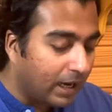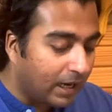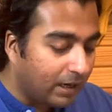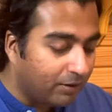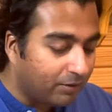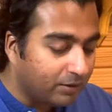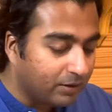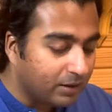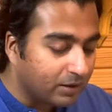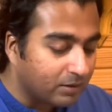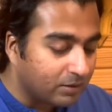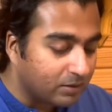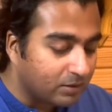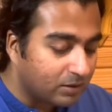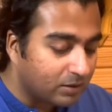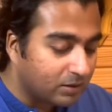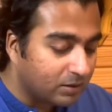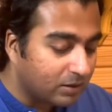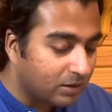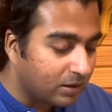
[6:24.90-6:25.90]

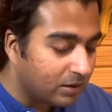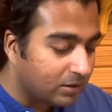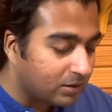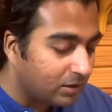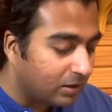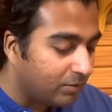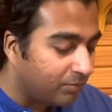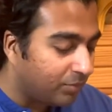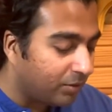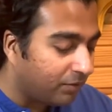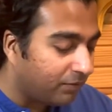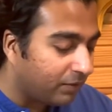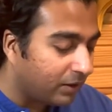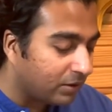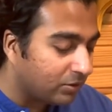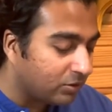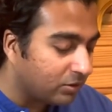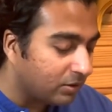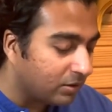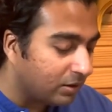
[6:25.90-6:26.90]
Arrogance is an
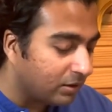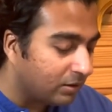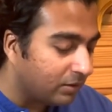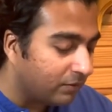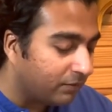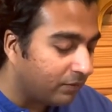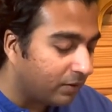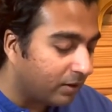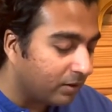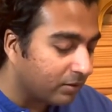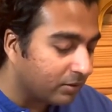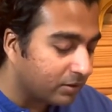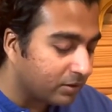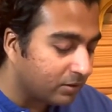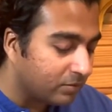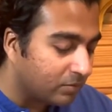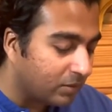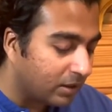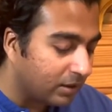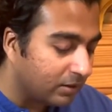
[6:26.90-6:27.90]
imperfection that
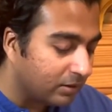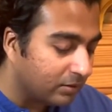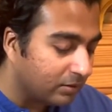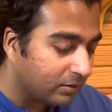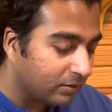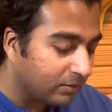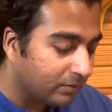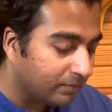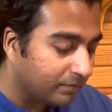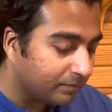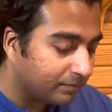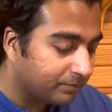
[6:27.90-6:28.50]
defiles the mind.